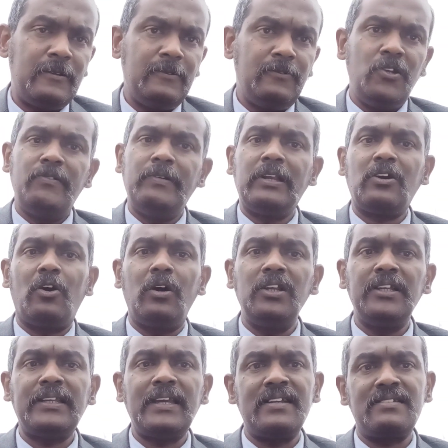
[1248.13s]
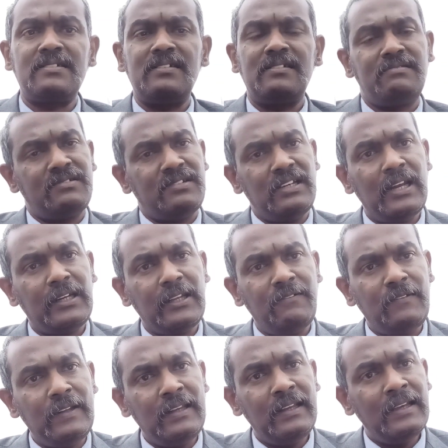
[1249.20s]
We will call it as
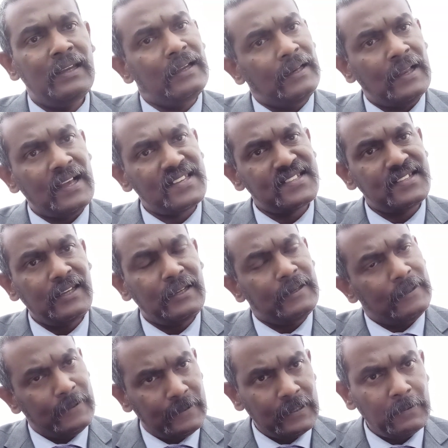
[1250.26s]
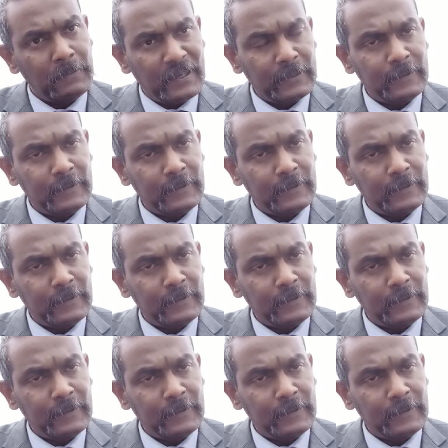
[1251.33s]
relatively elastic demand.